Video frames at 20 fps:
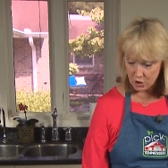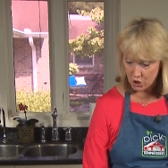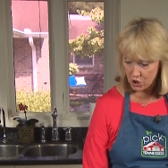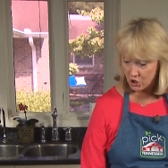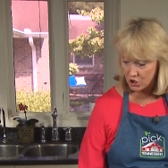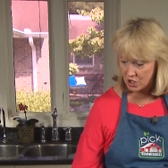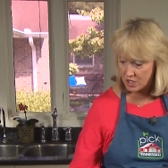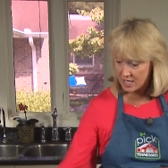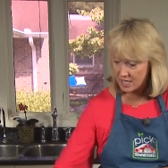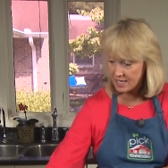
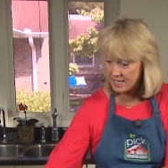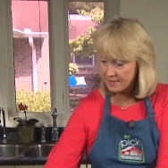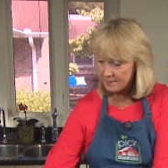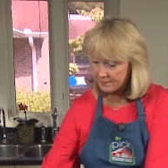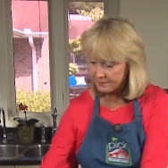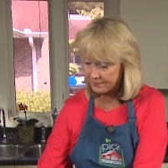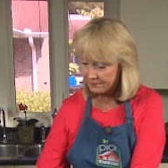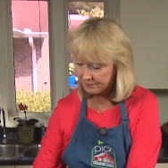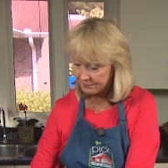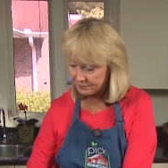sheet
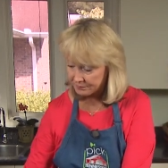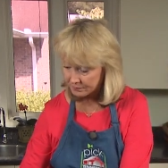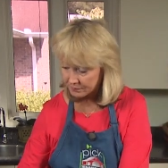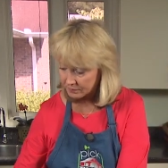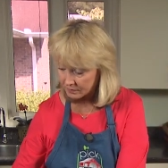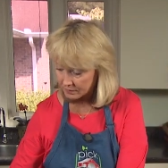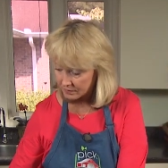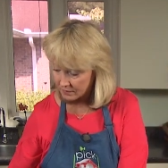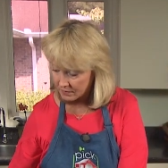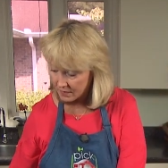
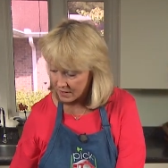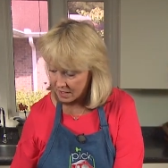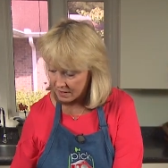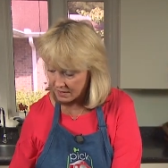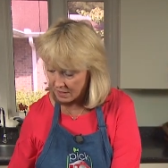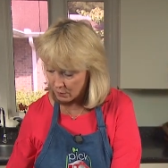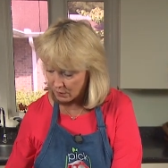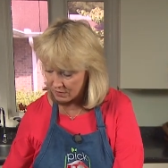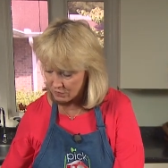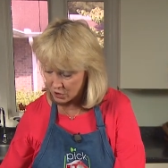
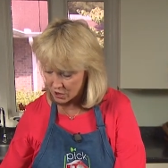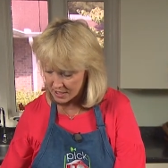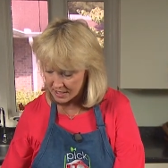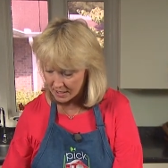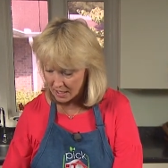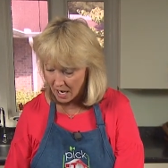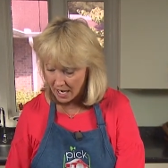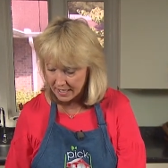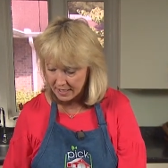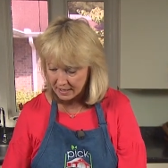that we've just
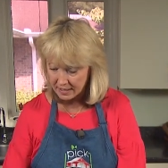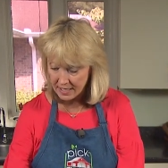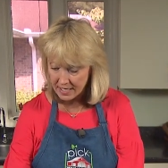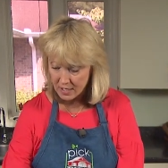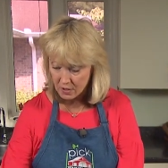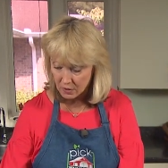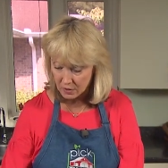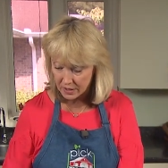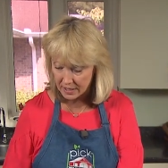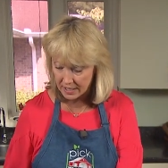lightly
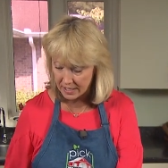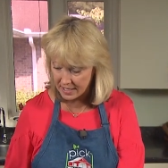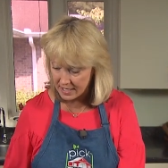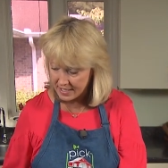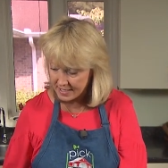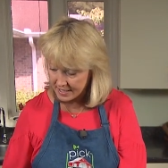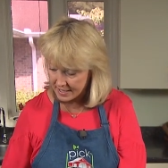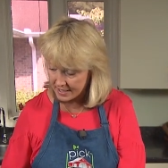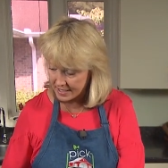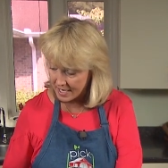
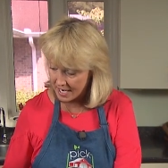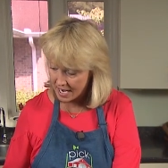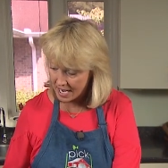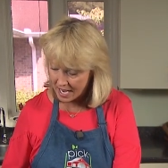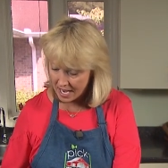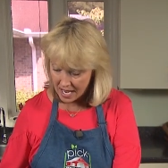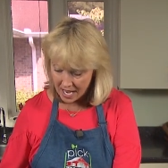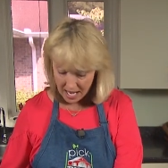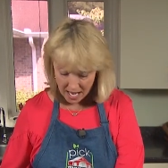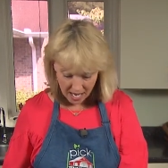greased,
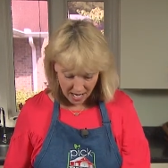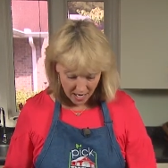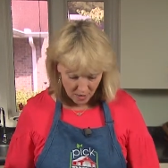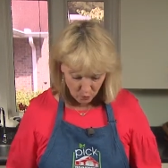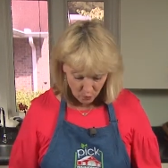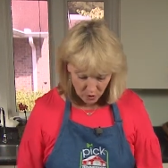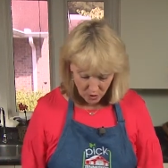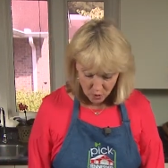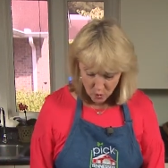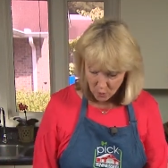
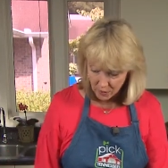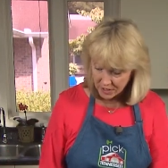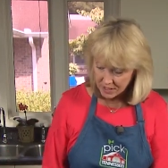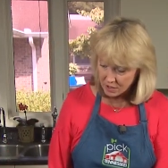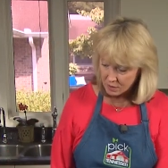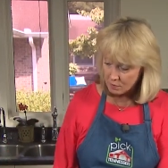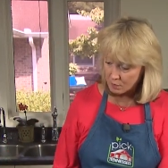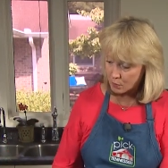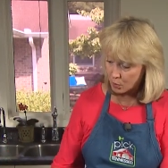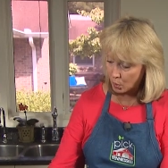and we're going
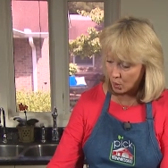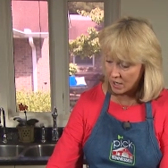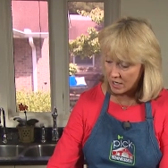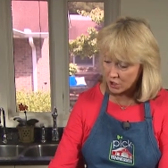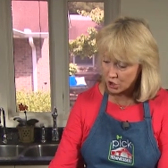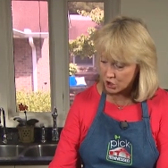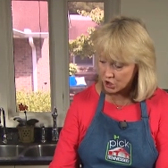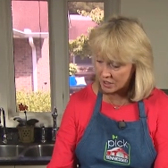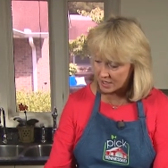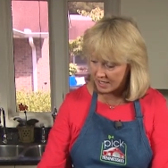to
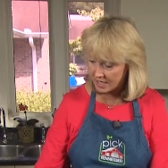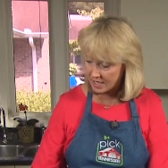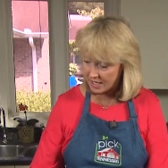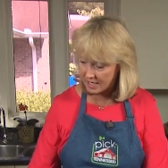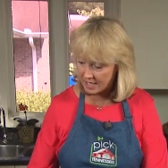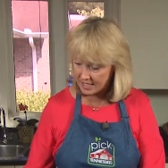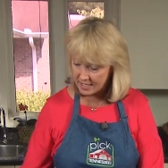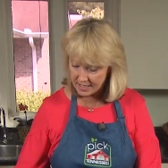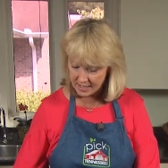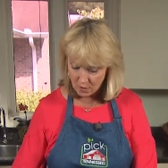brush
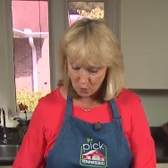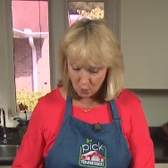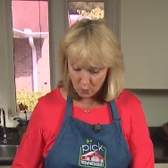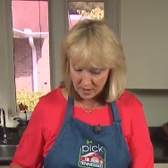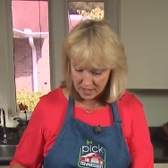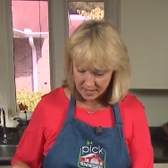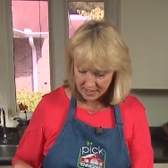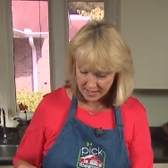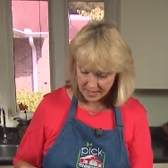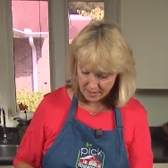these
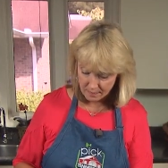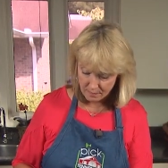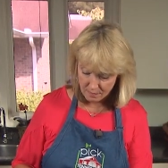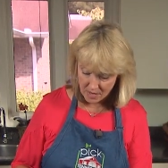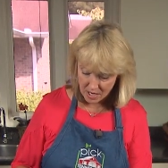with some